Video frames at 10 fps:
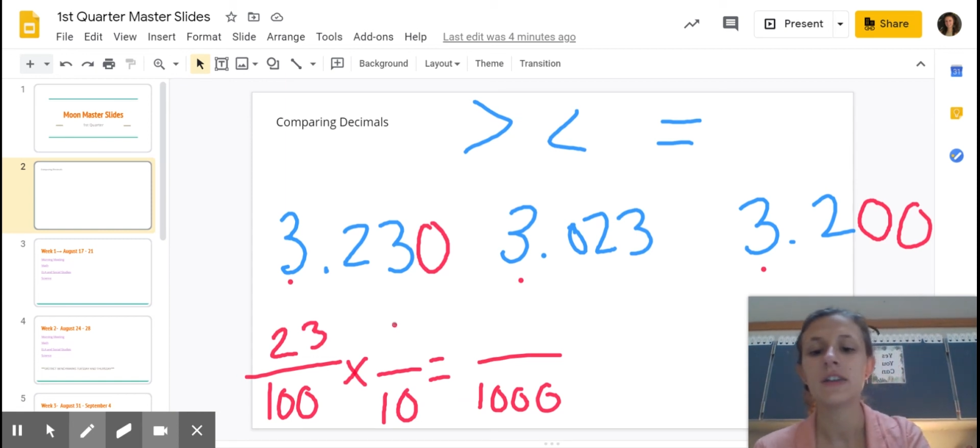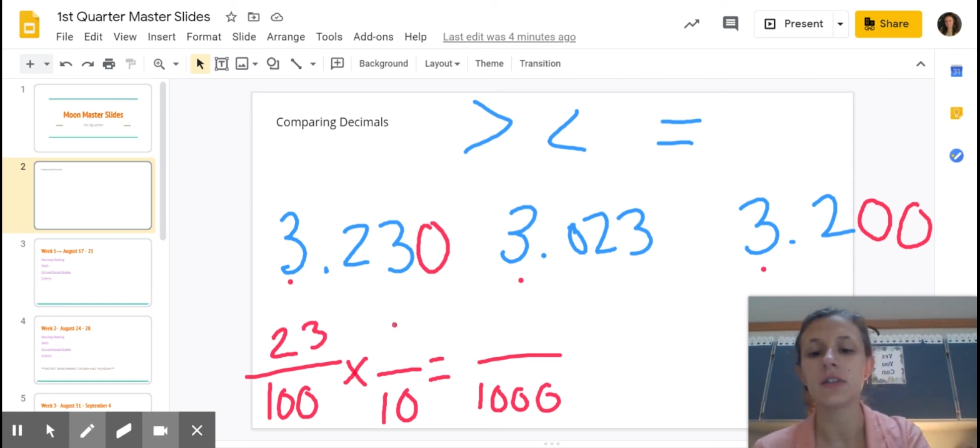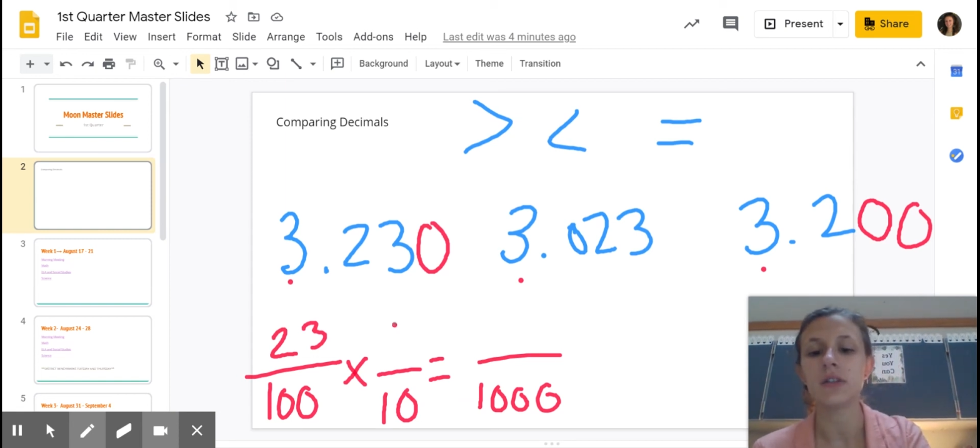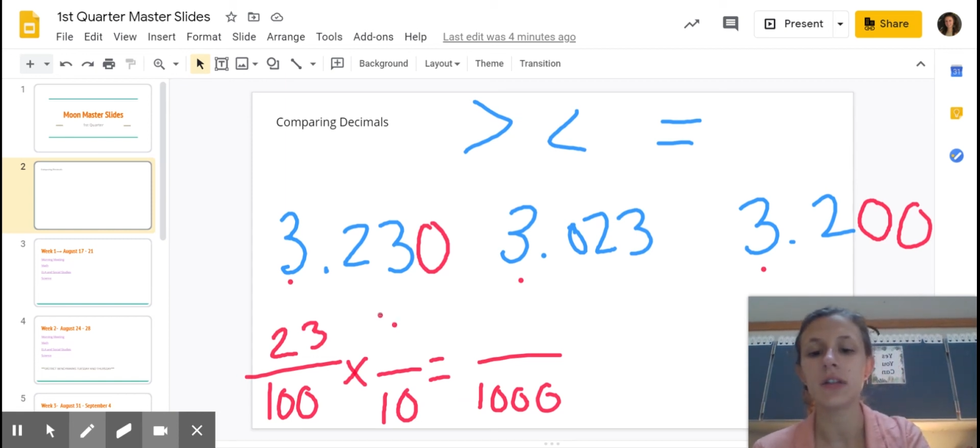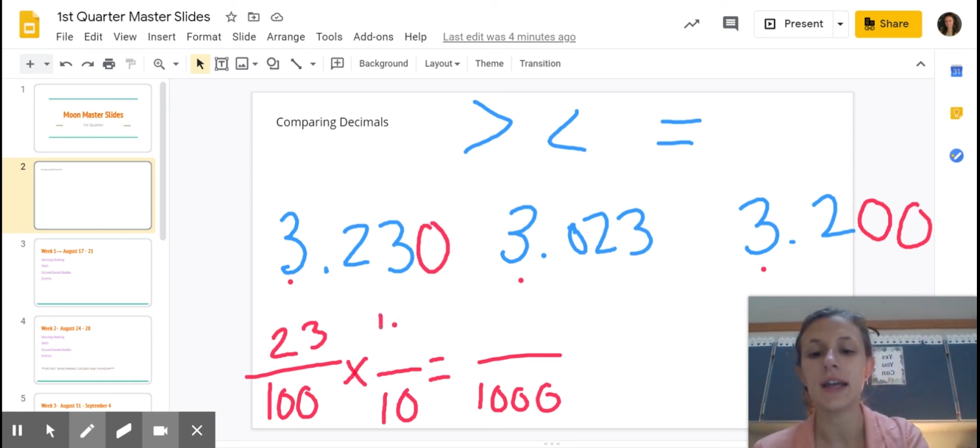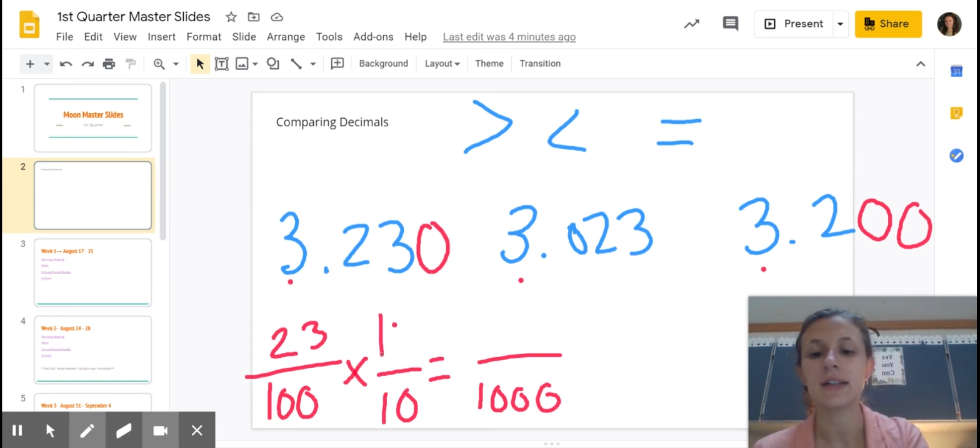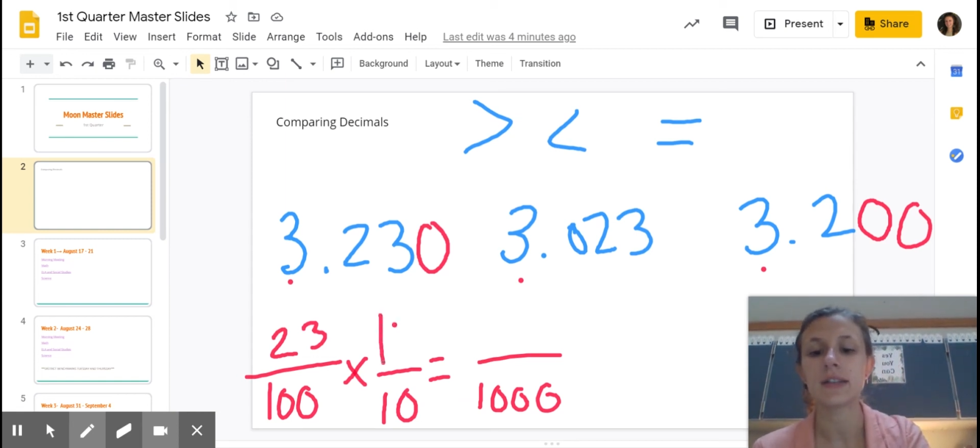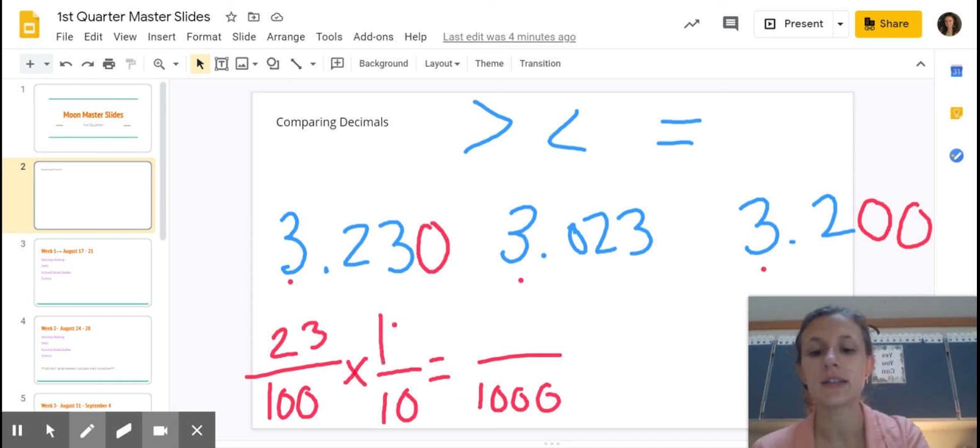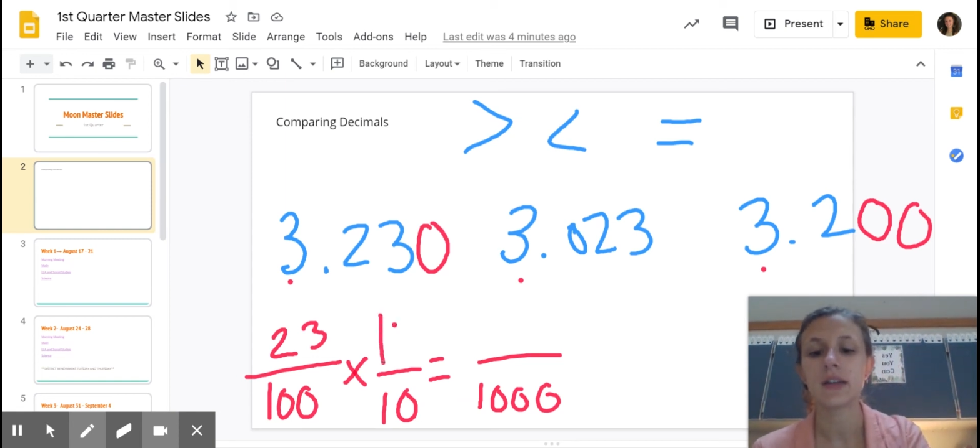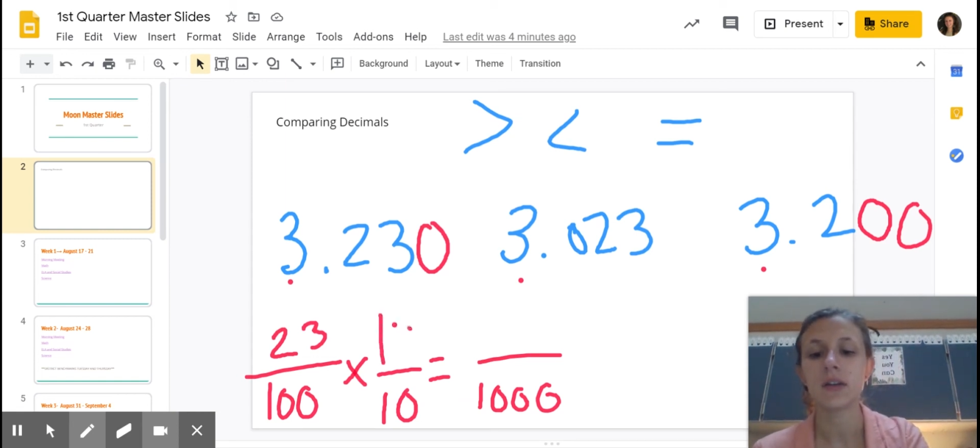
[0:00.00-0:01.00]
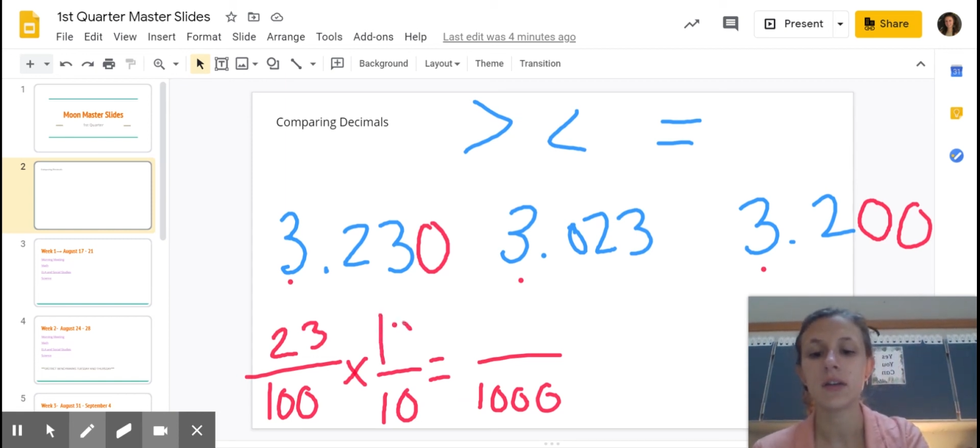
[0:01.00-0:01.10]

So let's